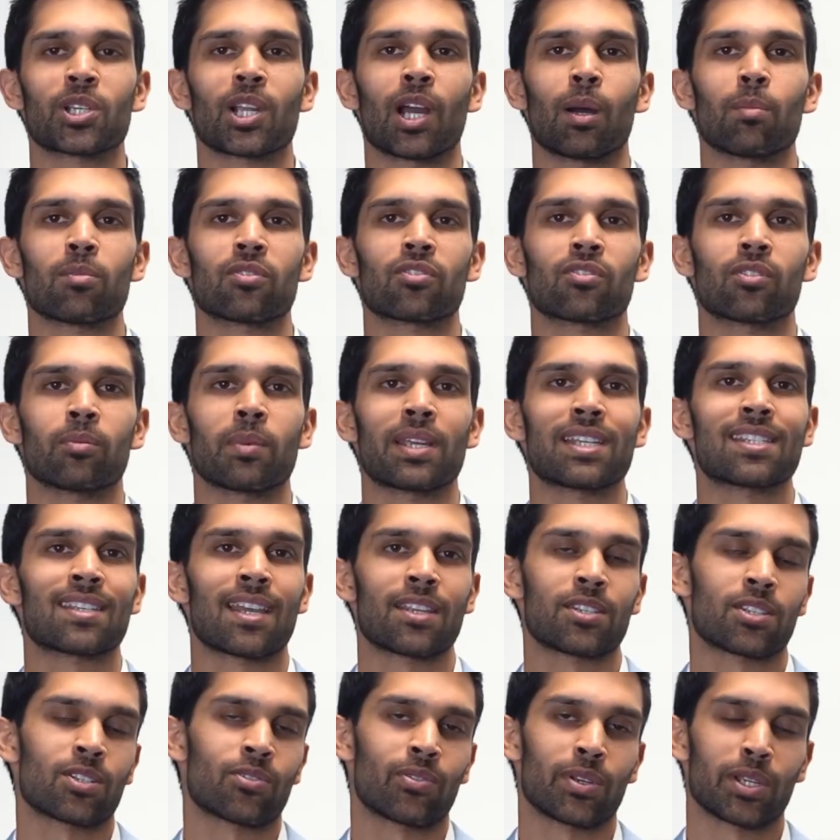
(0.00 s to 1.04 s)
comes from a
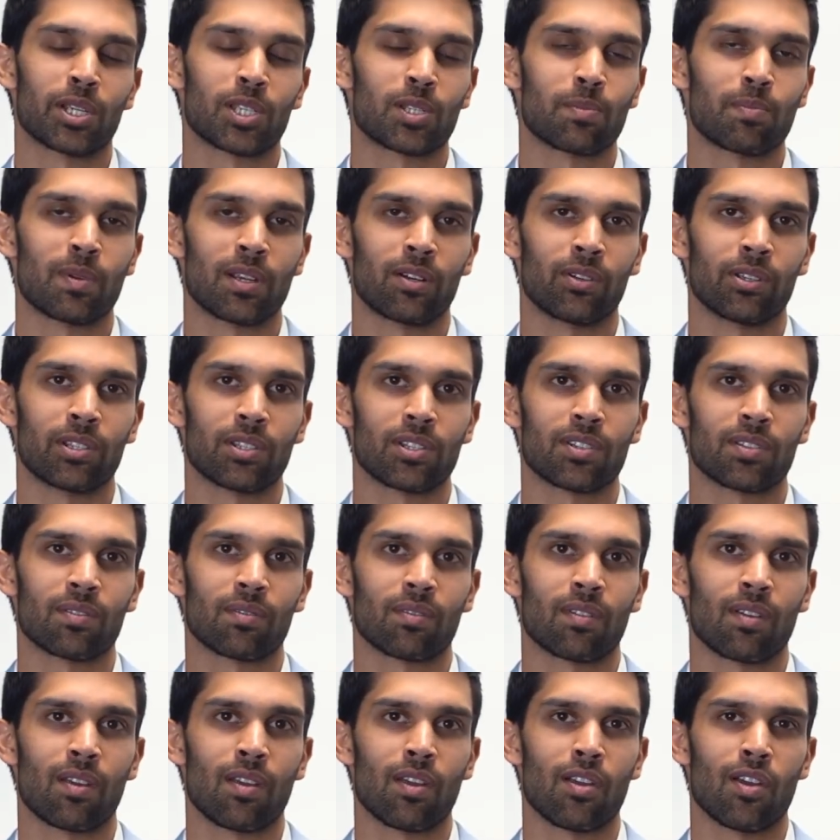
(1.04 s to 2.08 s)
sensory experience.
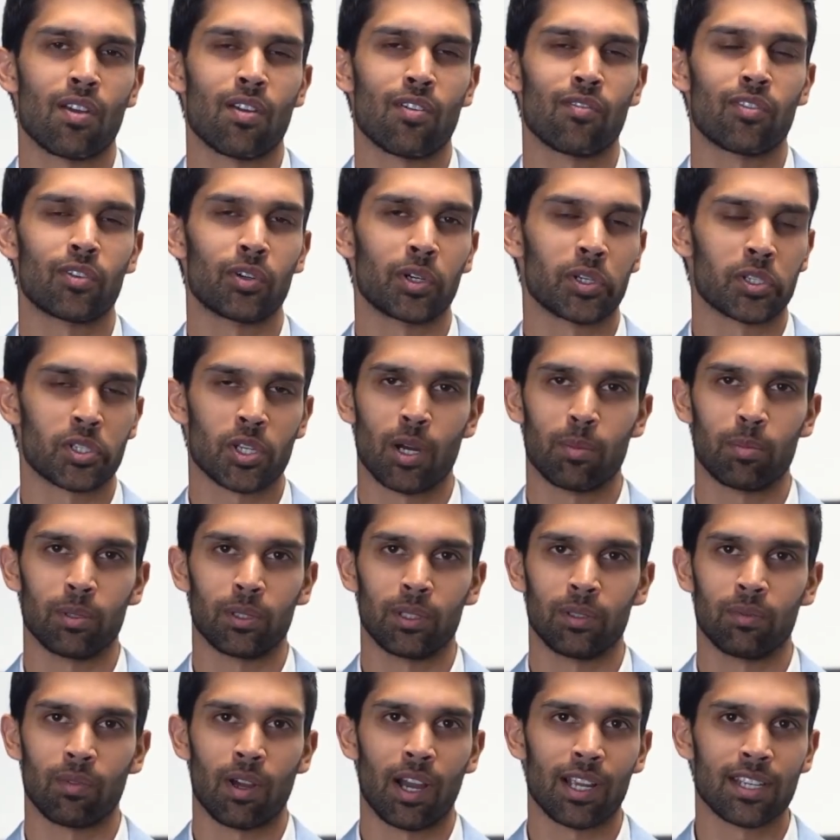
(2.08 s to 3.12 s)
For
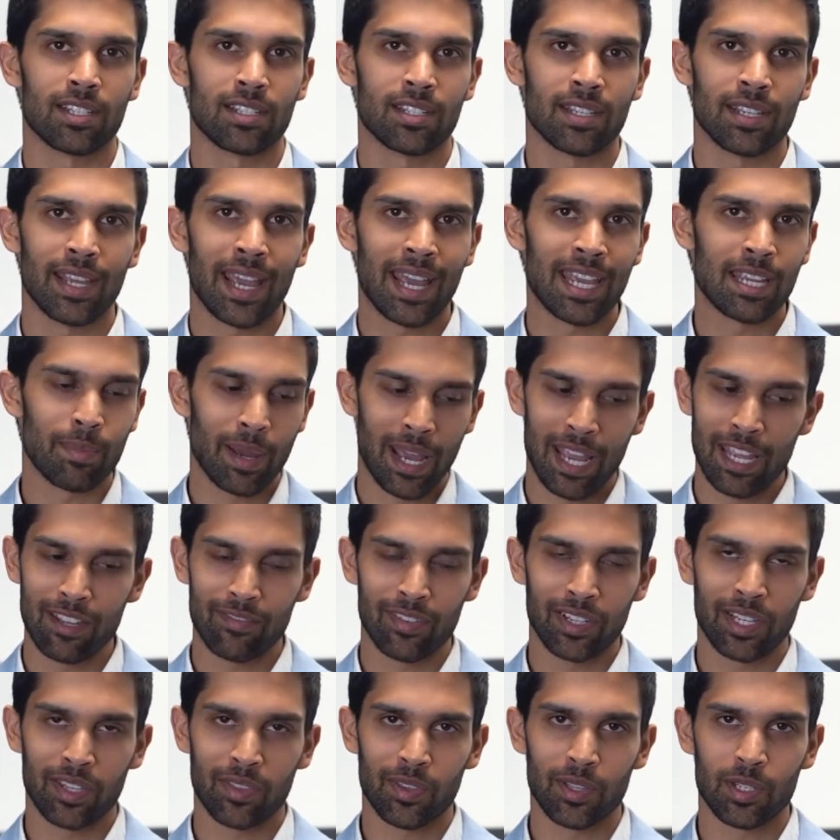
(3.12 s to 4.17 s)
example, I see A
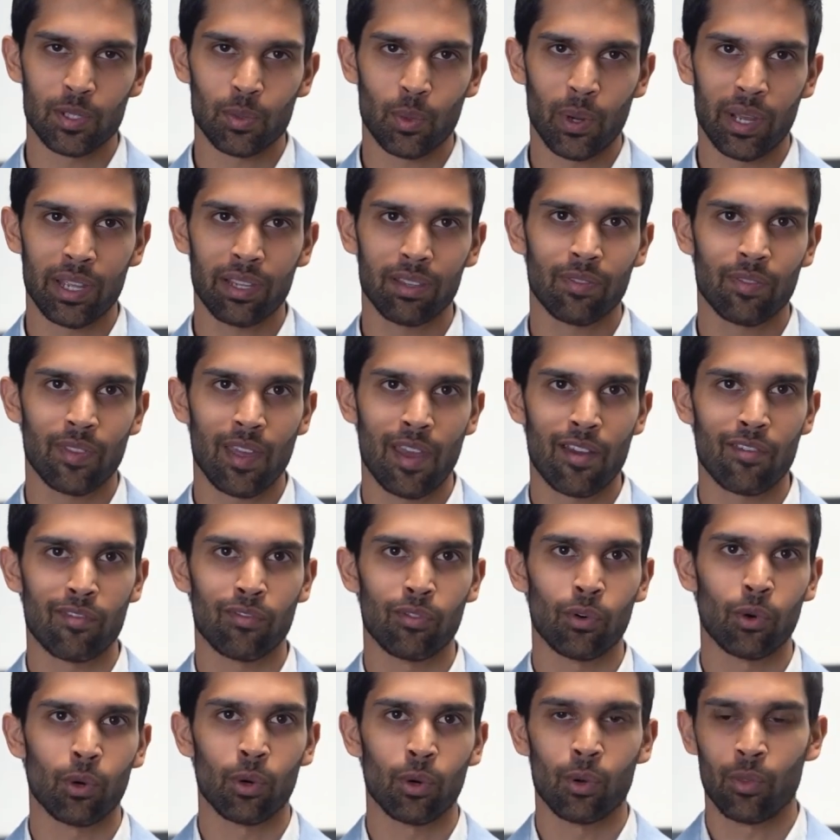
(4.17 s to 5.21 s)
behaving in this way,
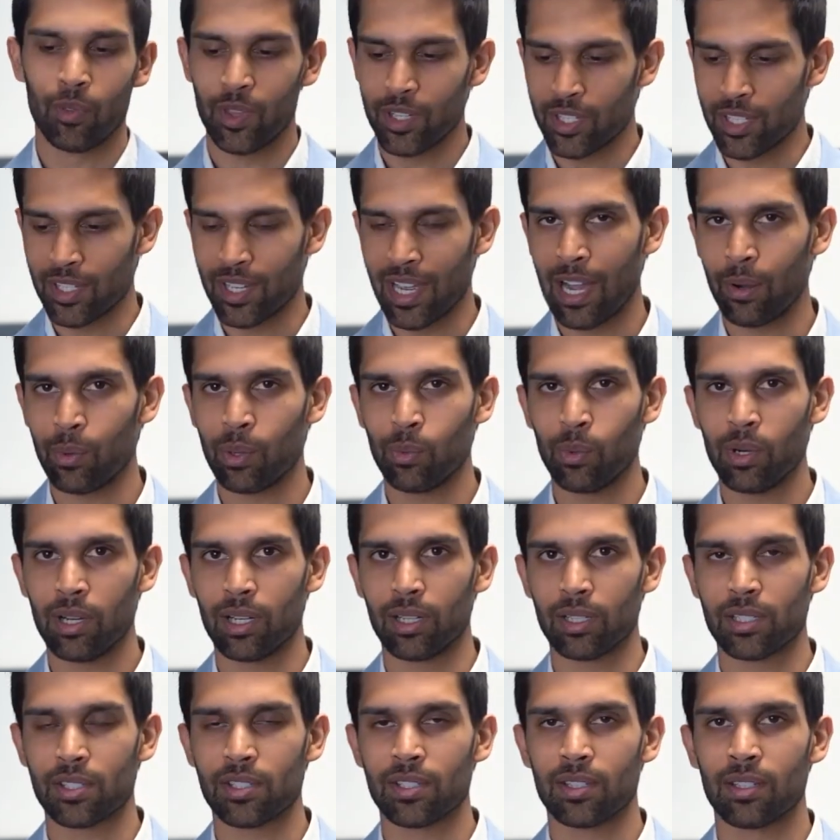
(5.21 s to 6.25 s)
therefore this is how it
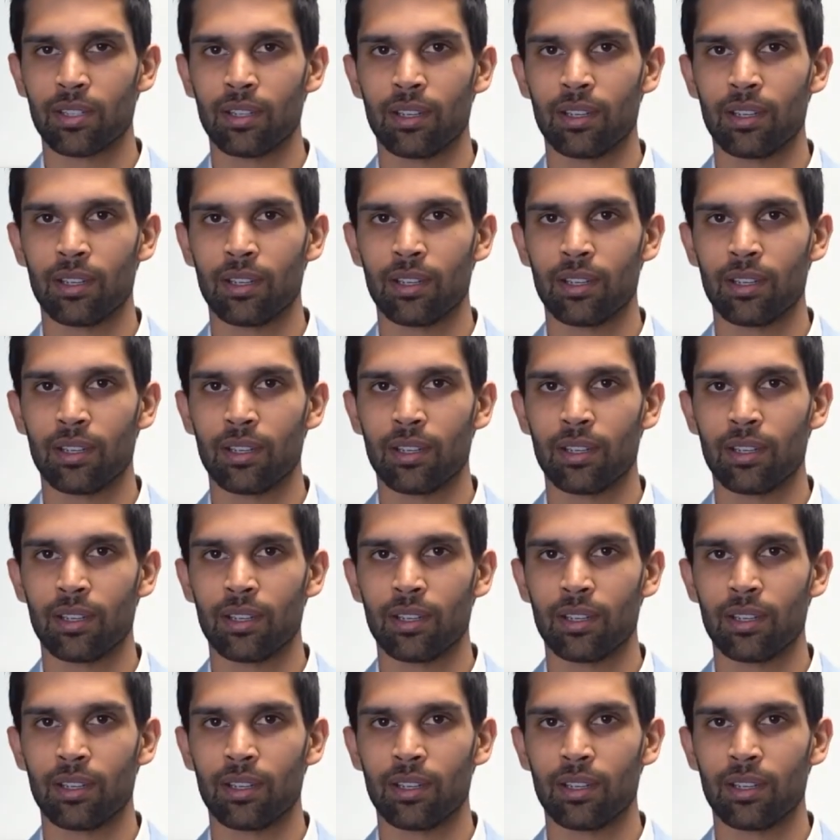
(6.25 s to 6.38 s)
works.